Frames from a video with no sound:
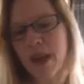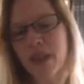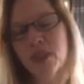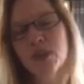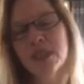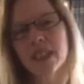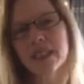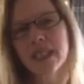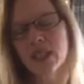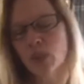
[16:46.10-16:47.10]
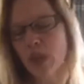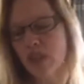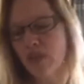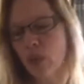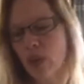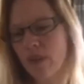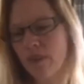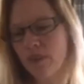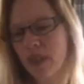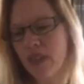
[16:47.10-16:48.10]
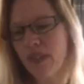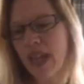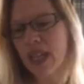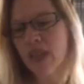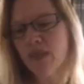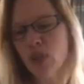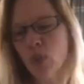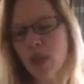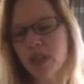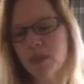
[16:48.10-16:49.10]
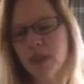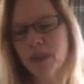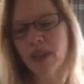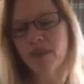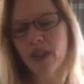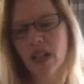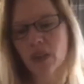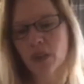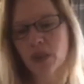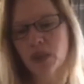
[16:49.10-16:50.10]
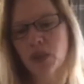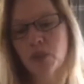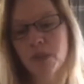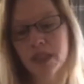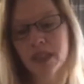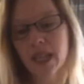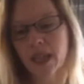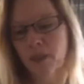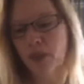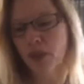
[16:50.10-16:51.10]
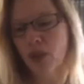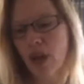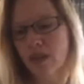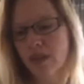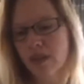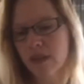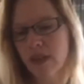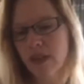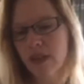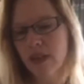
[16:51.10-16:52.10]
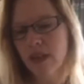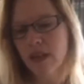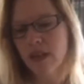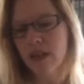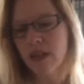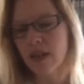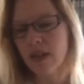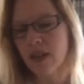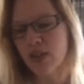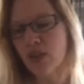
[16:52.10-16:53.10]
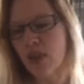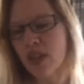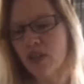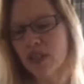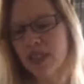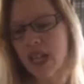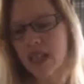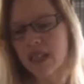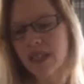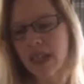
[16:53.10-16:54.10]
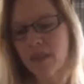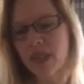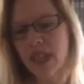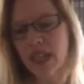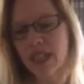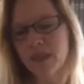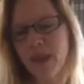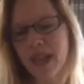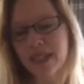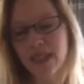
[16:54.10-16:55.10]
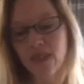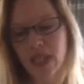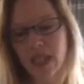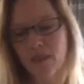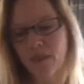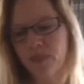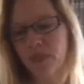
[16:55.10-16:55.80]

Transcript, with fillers: Matthew 16:24. If any of you want to be my followers, you must take up your cross. Surrender is not the same thing as passivity.